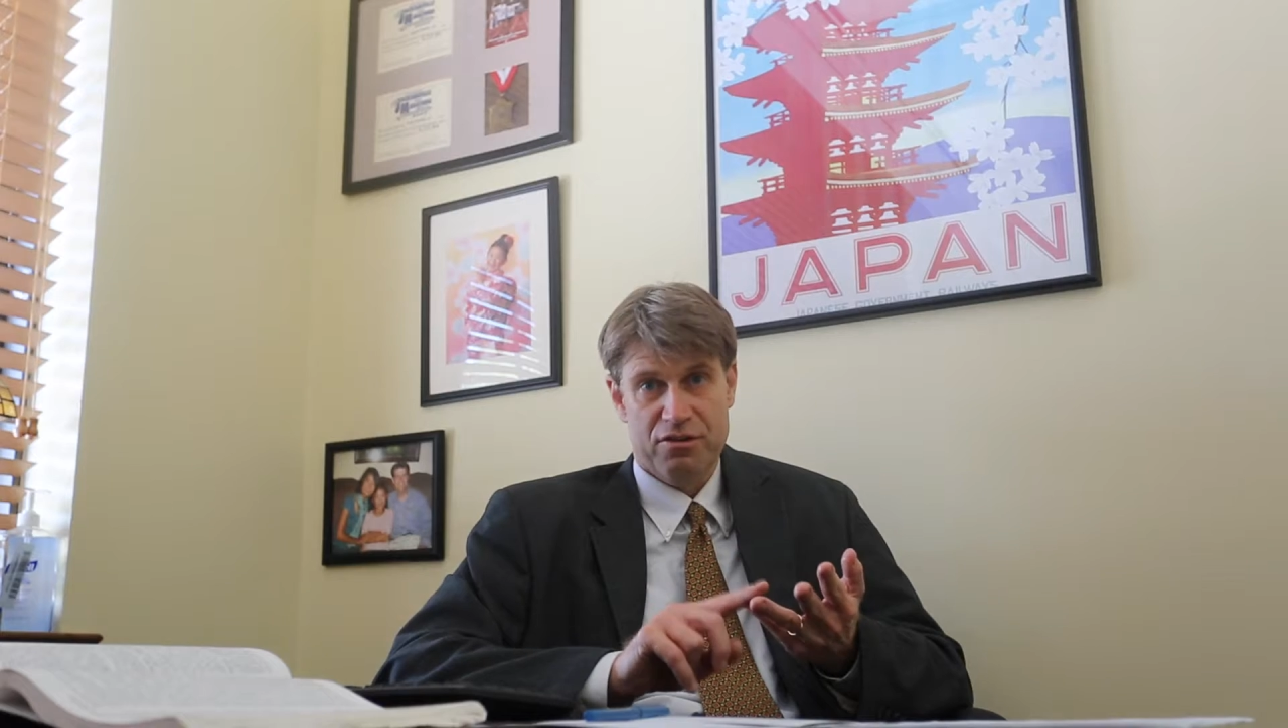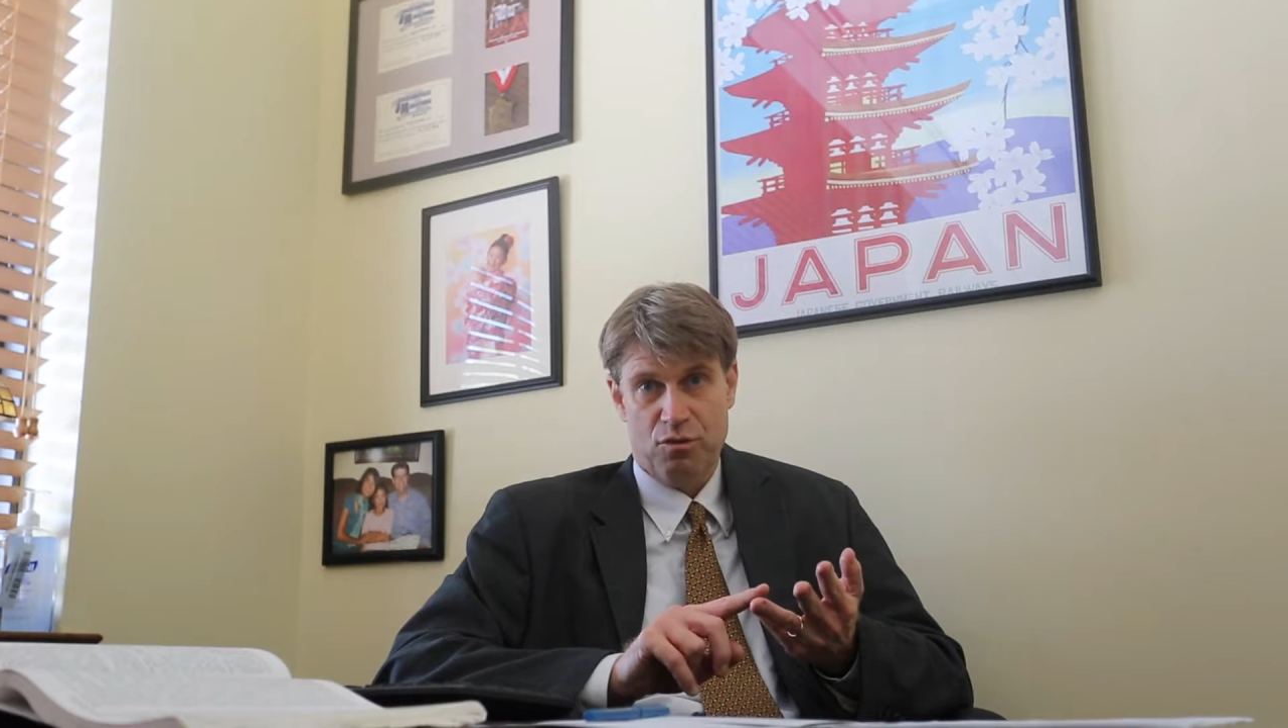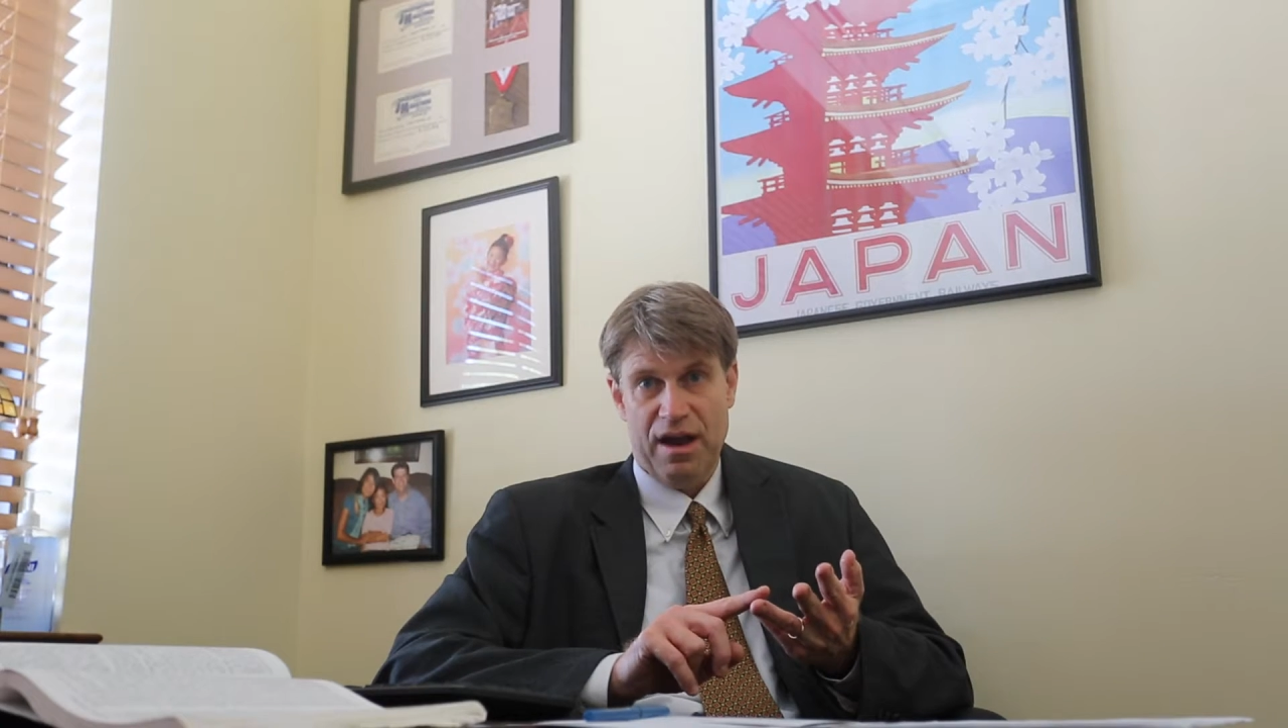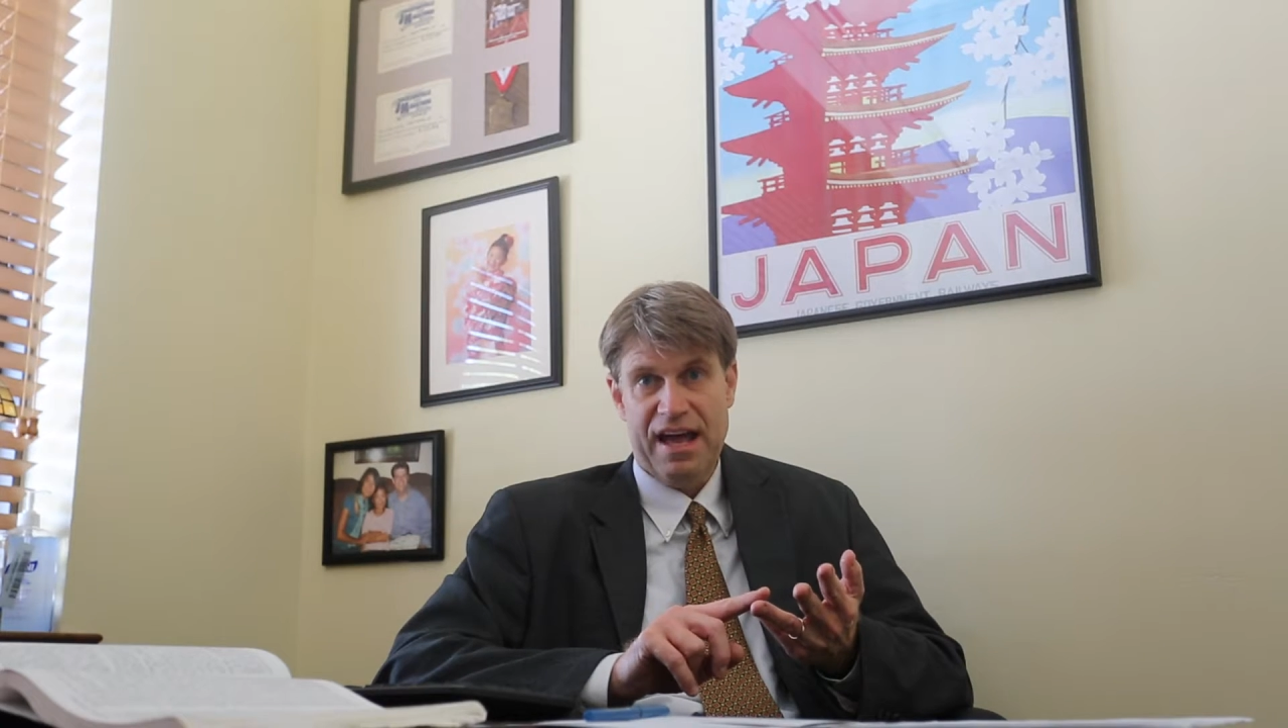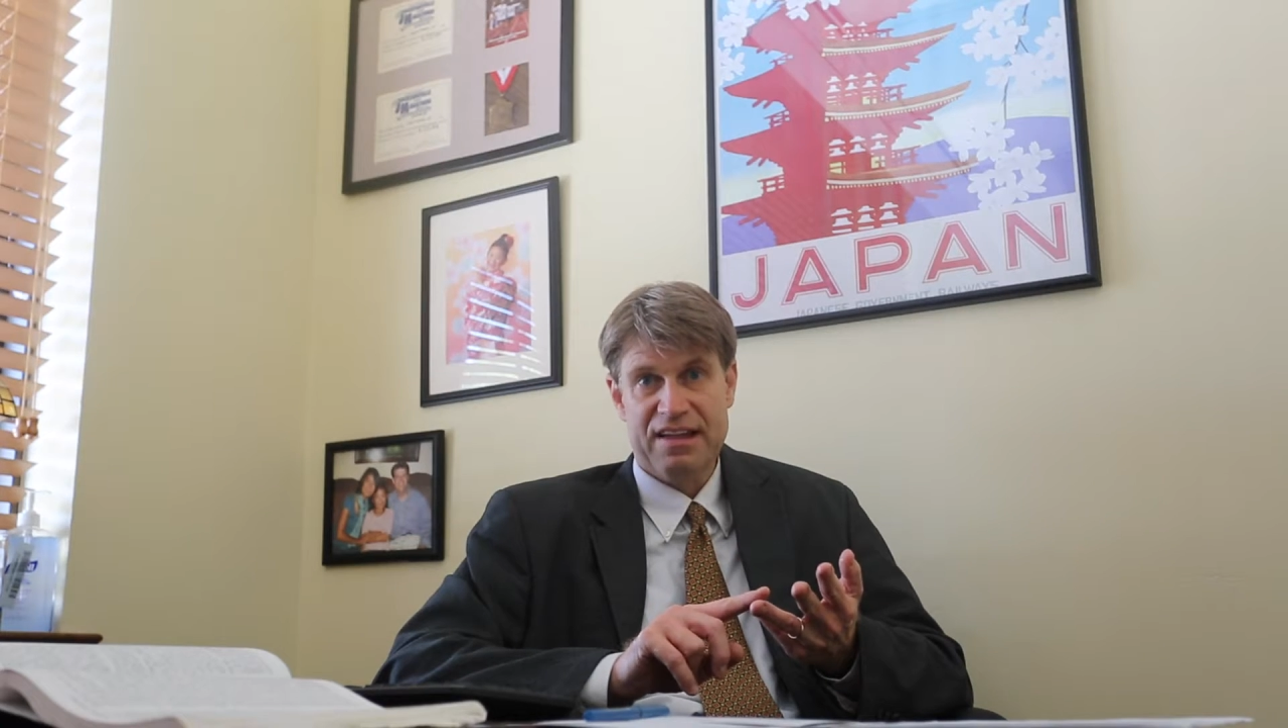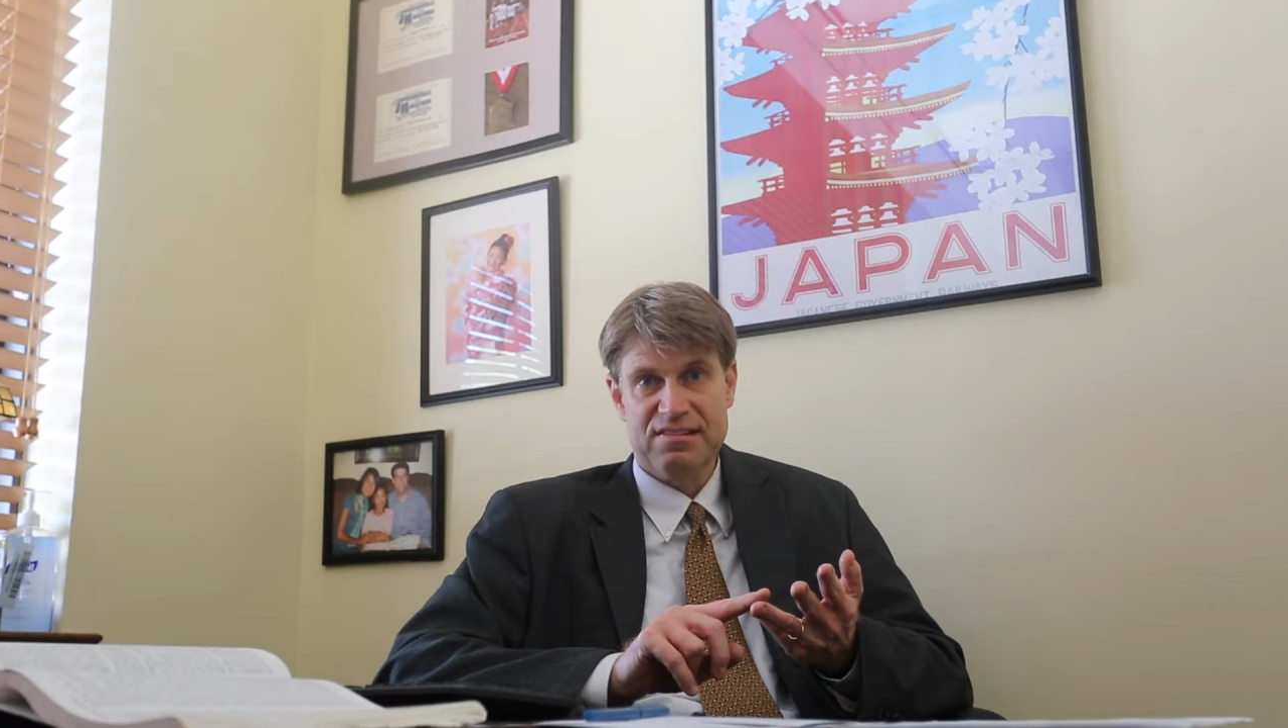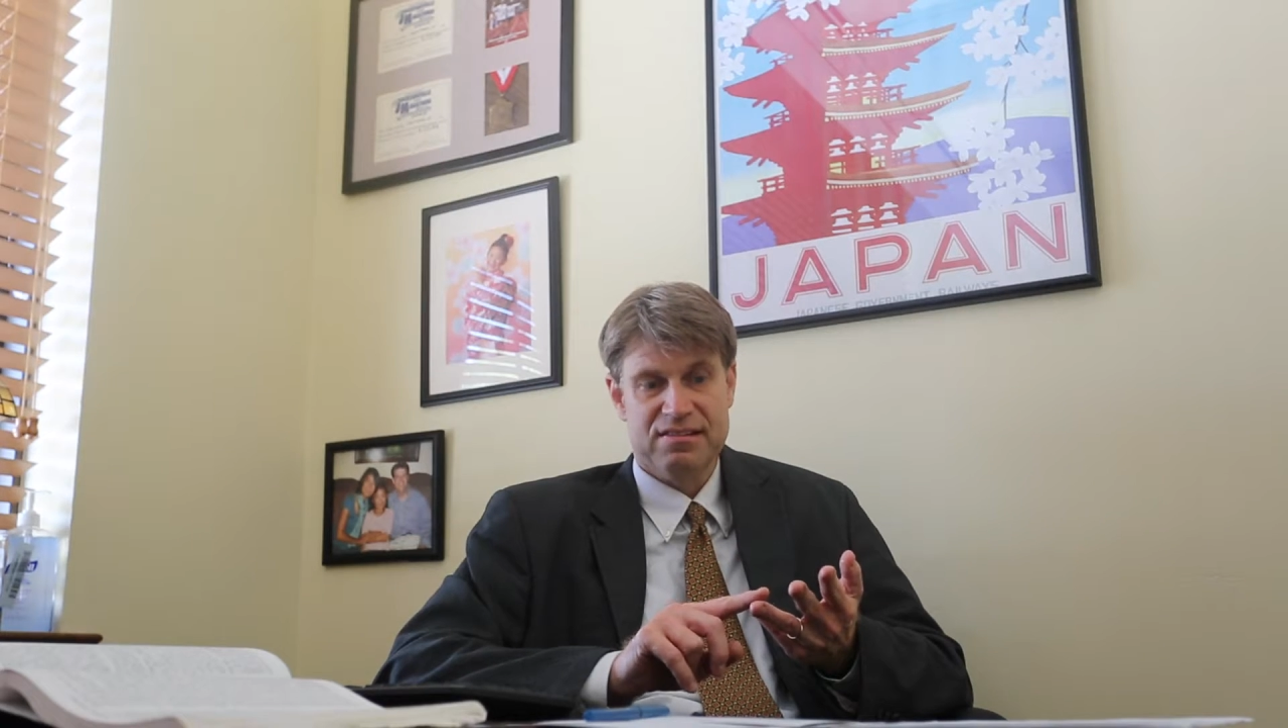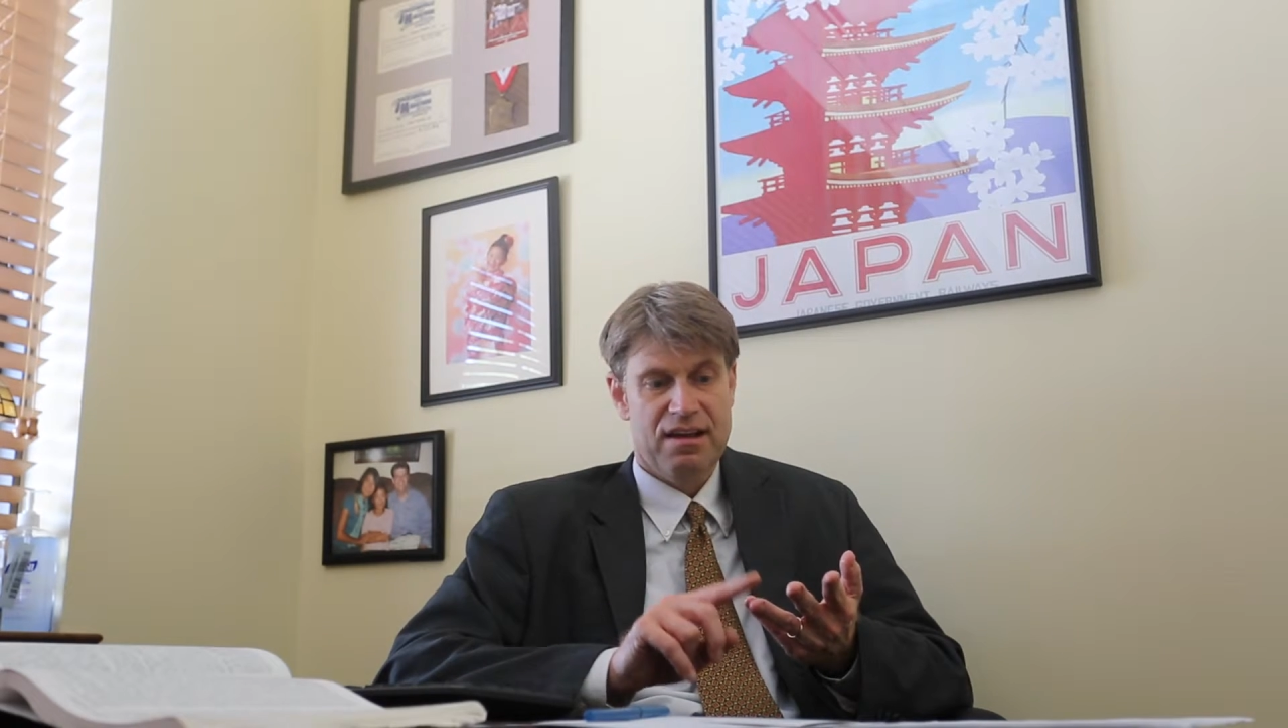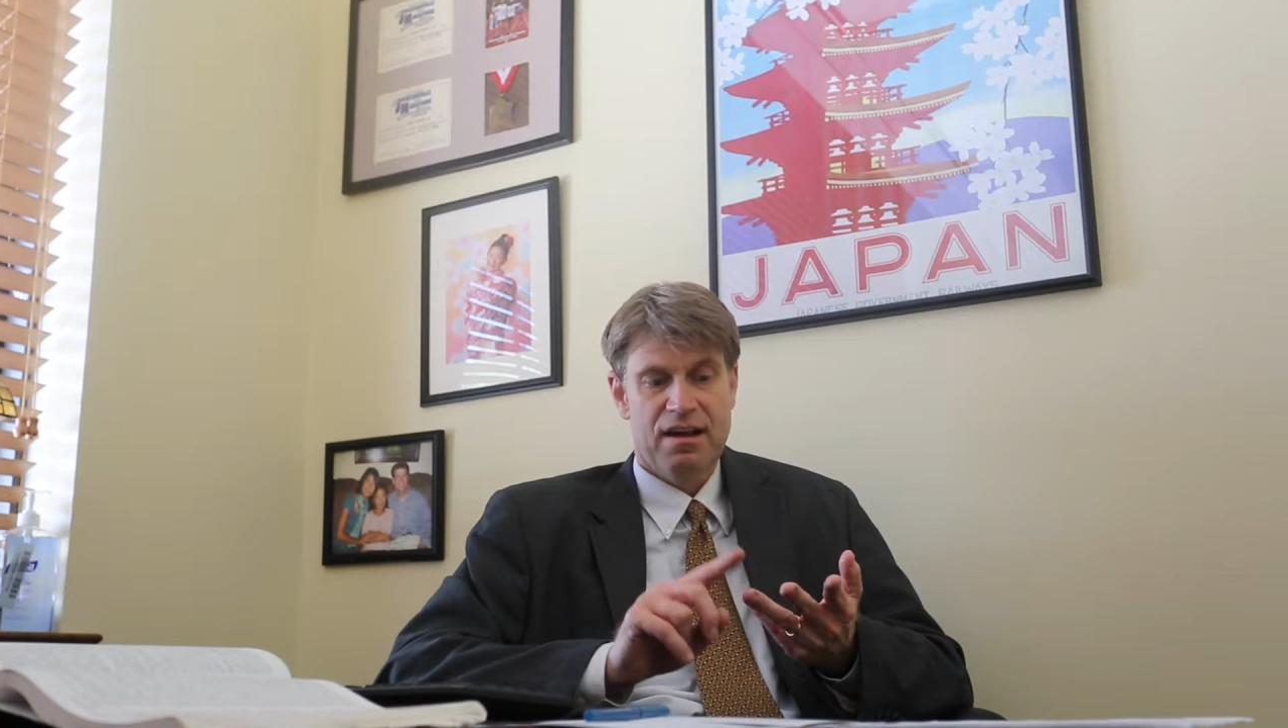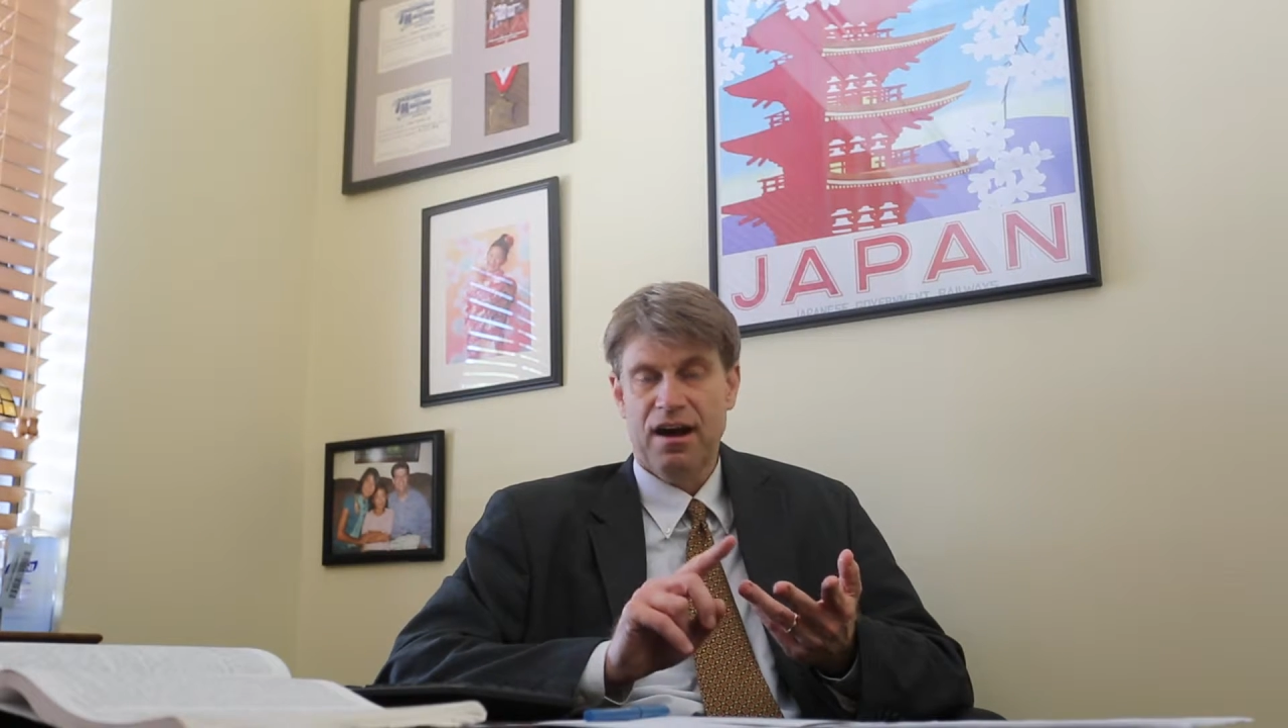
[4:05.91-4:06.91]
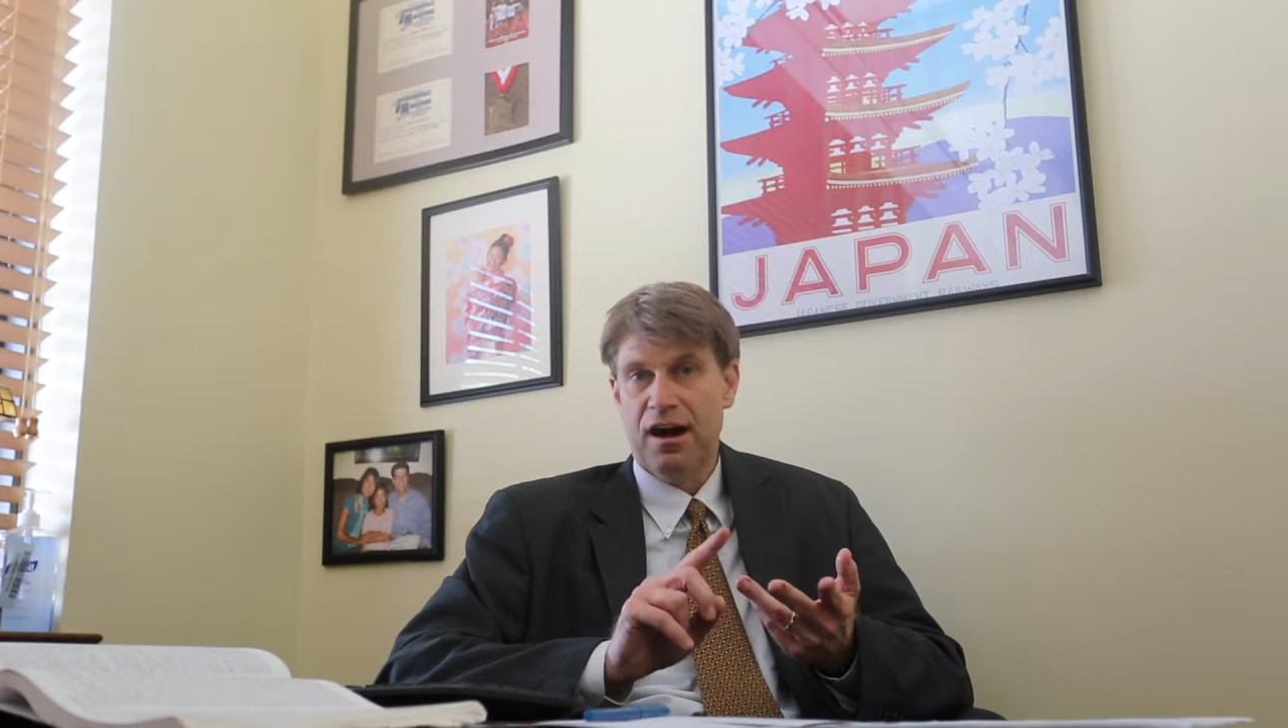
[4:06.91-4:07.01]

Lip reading: address,